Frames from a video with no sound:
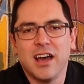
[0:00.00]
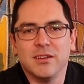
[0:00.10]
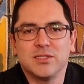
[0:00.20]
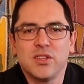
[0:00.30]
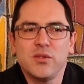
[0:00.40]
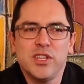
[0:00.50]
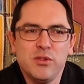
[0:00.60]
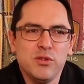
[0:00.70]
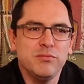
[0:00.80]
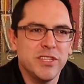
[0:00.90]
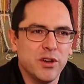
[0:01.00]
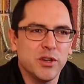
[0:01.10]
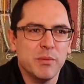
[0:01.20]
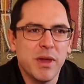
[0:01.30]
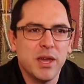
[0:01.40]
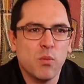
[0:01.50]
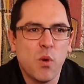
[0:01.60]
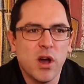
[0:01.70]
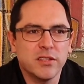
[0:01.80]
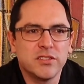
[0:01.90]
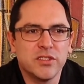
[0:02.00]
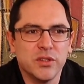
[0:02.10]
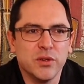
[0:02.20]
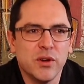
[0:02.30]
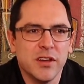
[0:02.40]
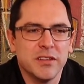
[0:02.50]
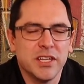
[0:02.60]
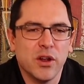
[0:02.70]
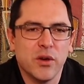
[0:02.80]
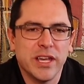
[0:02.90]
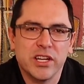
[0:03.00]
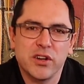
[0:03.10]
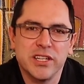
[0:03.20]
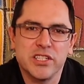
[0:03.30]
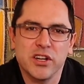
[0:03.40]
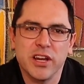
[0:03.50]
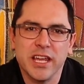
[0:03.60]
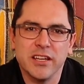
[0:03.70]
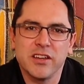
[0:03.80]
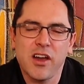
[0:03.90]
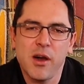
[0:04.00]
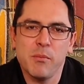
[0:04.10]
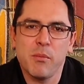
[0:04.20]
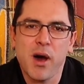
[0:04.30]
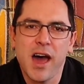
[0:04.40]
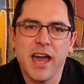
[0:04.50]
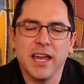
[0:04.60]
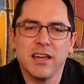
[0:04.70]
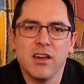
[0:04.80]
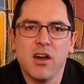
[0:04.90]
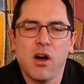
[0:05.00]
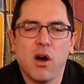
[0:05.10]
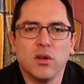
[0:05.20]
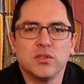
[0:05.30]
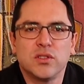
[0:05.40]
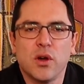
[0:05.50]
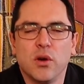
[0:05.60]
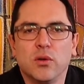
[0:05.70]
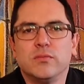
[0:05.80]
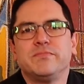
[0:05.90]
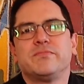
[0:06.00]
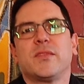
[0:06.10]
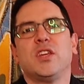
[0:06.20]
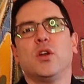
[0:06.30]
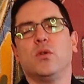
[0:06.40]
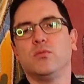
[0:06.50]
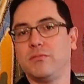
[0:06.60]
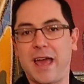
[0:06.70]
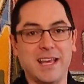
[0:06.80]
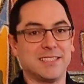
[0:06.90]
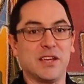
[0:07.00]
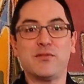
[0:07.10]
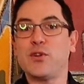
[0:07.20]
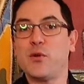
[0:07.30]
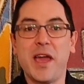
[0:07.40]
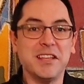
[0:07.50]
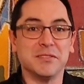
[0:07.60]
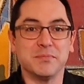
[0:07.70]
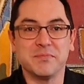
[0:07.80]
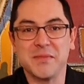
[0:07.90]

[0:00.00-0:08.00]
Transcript: So you may want to, increase your income by also, asking for a raise.